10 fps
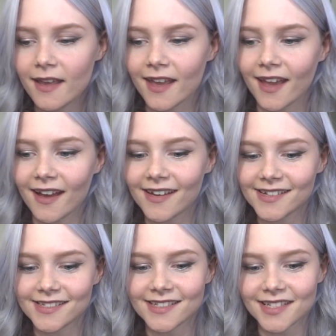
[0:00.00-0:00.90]

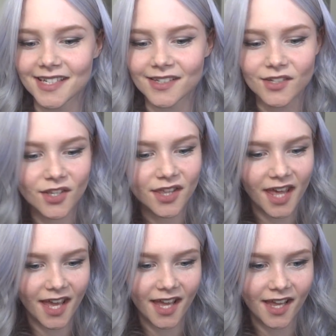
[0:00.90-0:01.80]
and
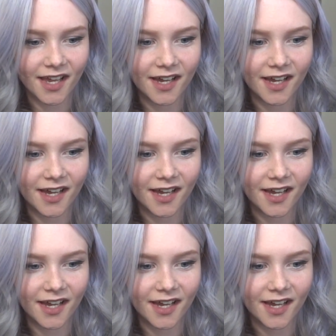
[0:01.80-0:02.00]
they